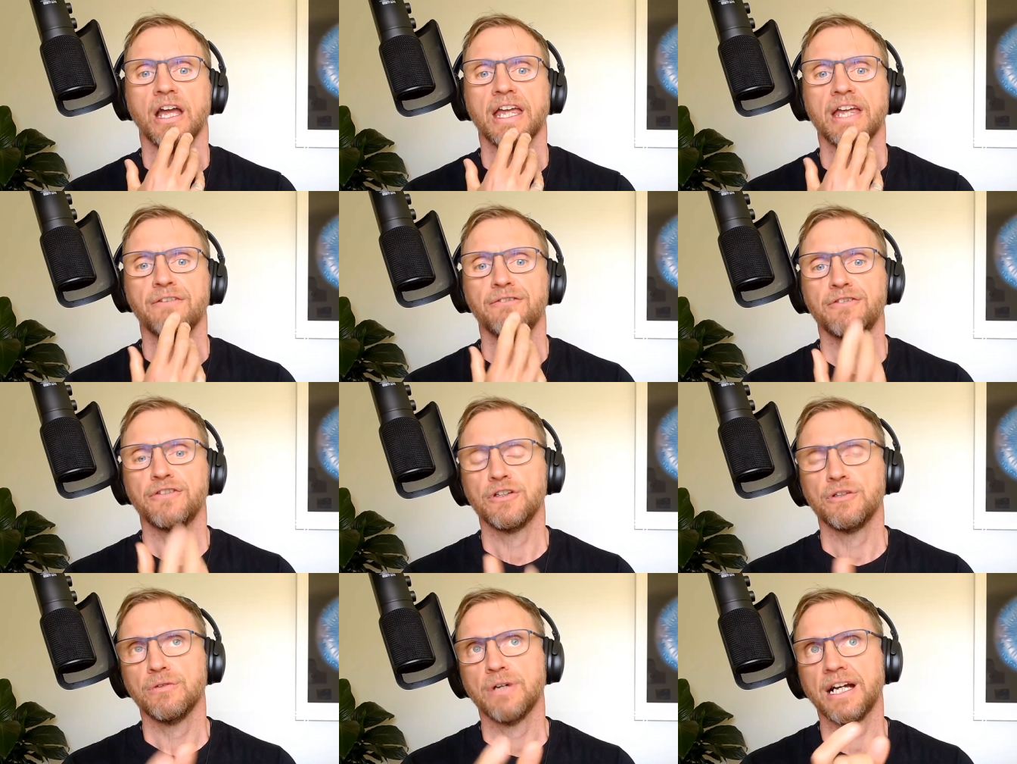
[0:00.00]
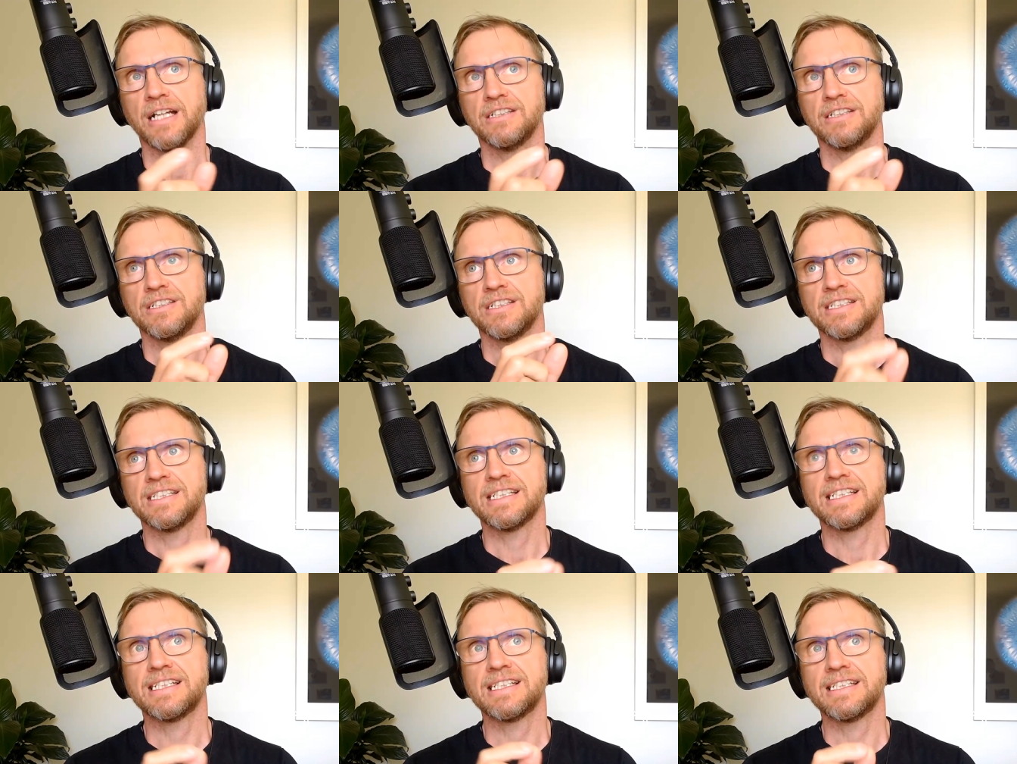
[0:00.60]
If you had to
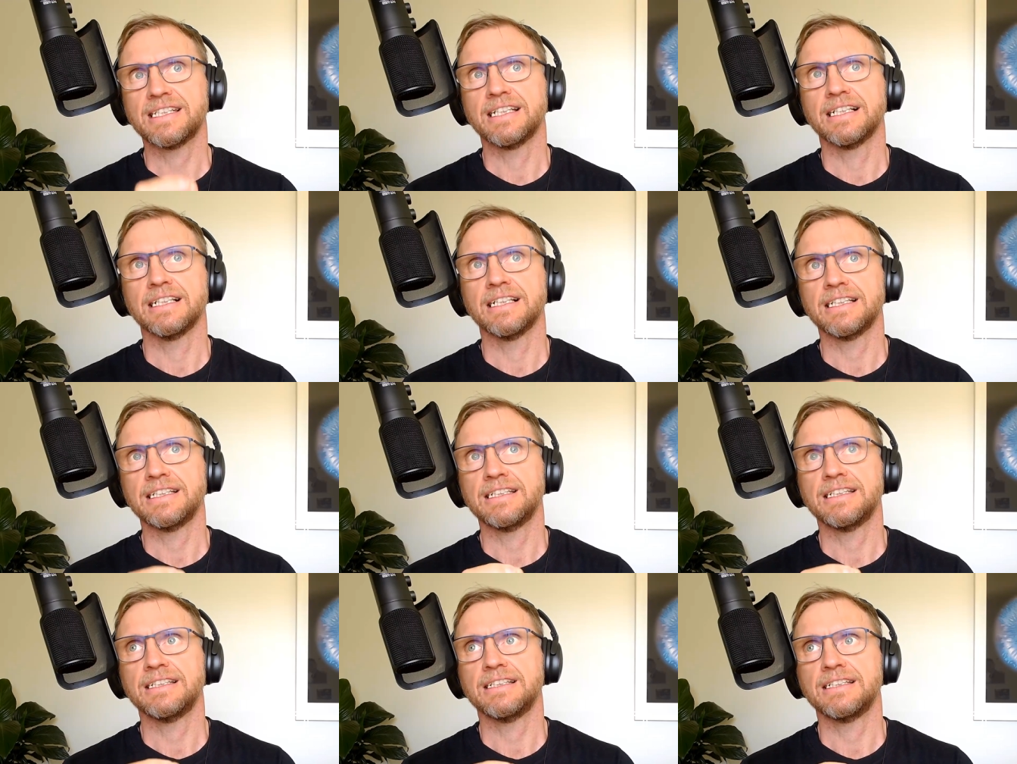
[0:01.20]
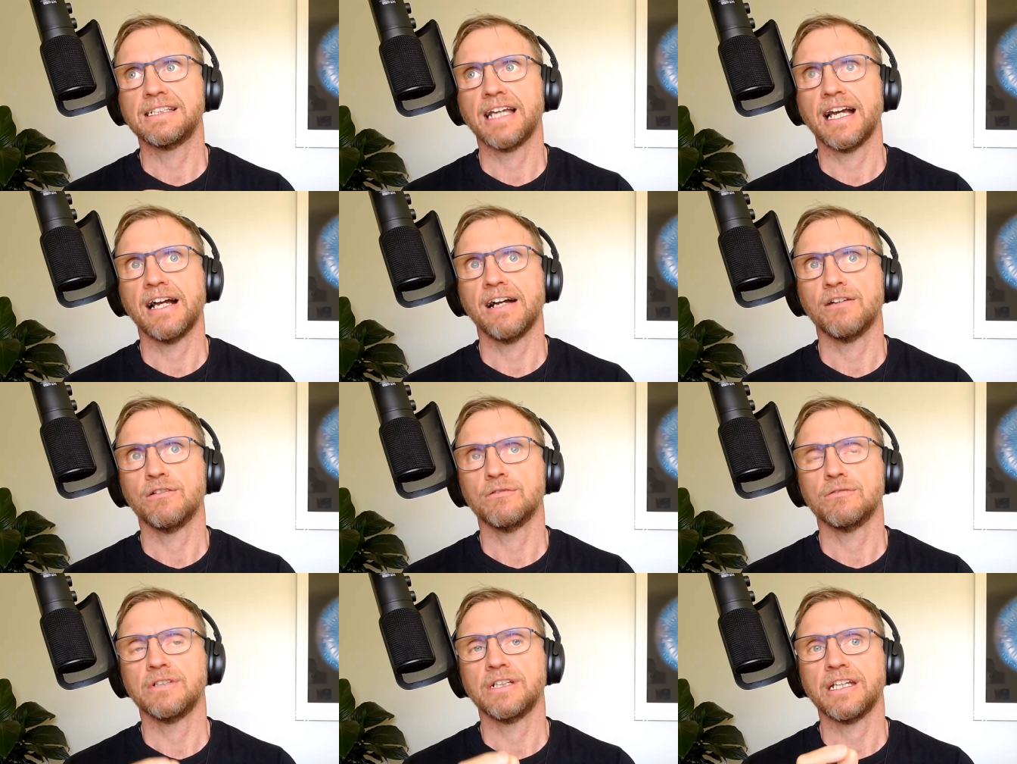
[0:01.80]
distill it
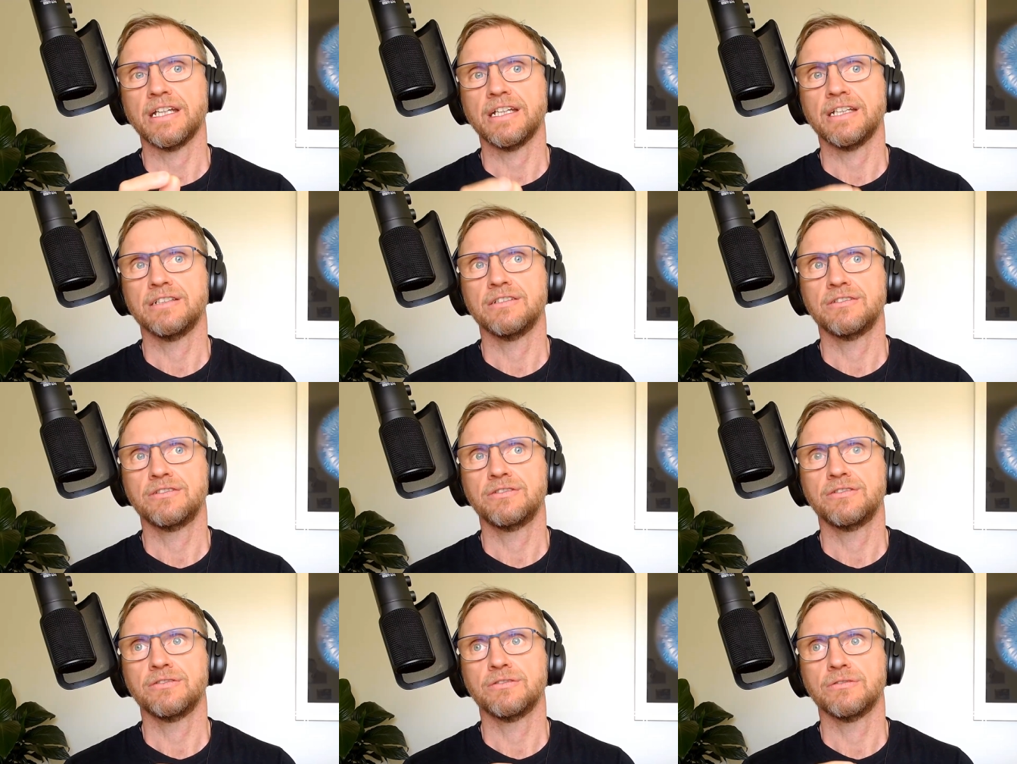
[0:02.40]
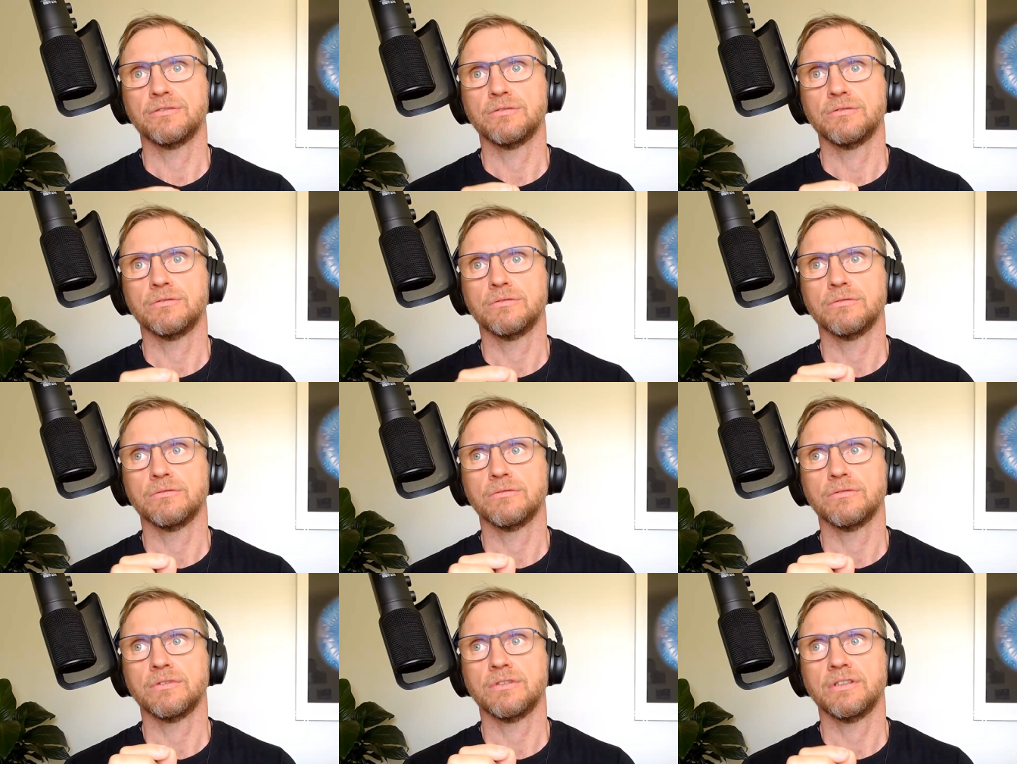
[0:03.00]
down into